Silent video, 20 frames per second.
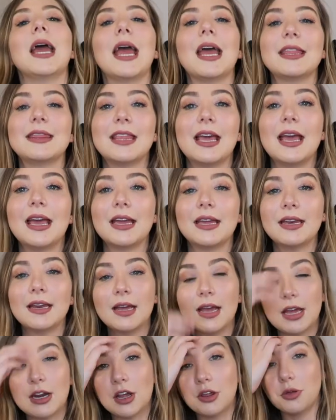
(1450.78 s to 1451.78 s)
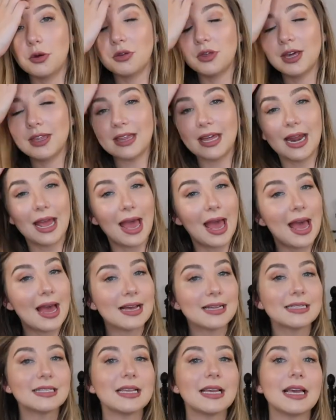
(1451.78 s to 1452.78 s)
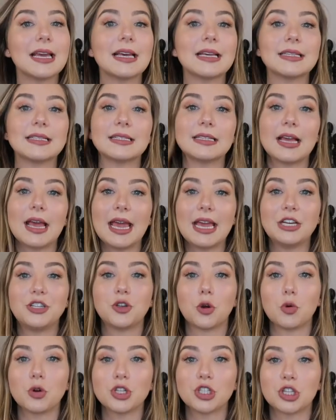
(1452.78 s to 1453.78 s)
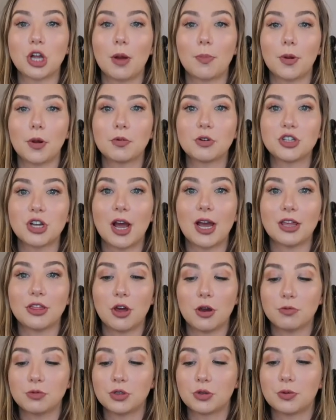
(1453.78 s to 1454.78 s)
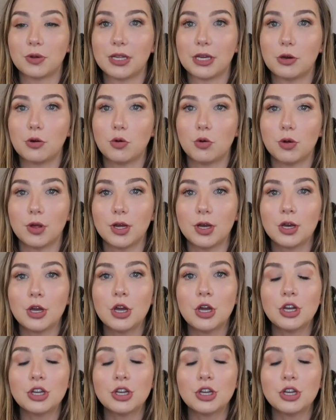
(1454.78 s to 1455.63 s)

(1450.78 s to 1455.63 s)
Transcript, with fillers: And then another thing that it has is a door stopper, which I thought was really cool.